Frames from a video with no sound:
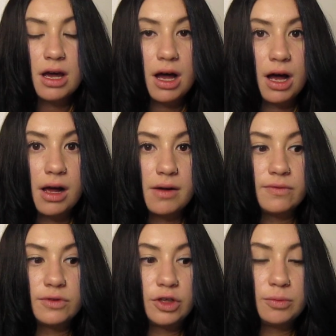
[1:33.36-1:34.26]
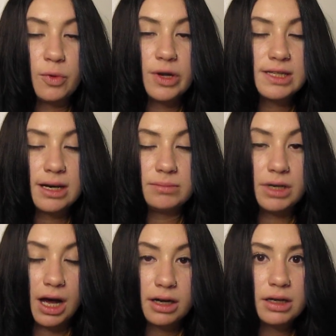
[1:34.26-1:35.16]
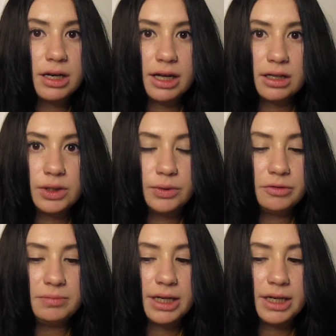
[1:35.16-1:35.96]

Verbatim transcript: of little boys that I'm not going to include